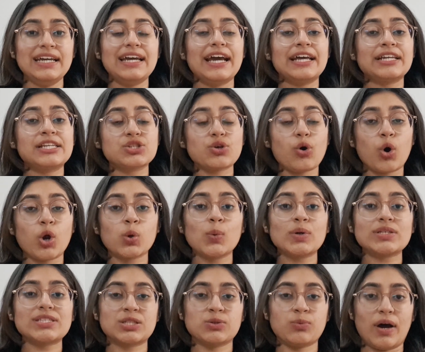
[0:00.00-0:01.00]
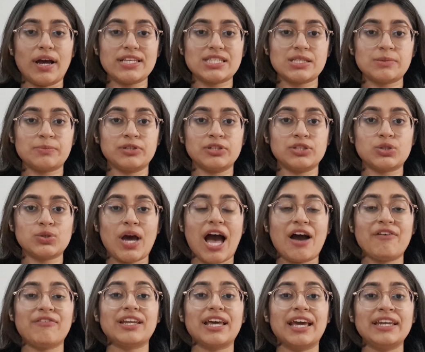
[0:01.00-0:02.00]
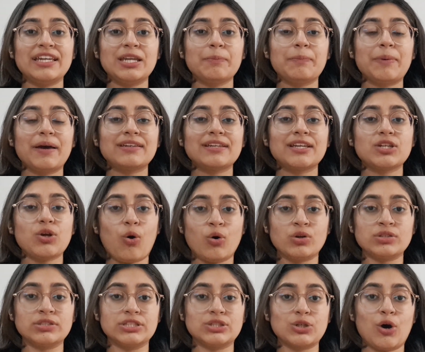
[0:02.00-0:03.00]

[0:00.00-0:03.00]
it is always advisable to have an independent audit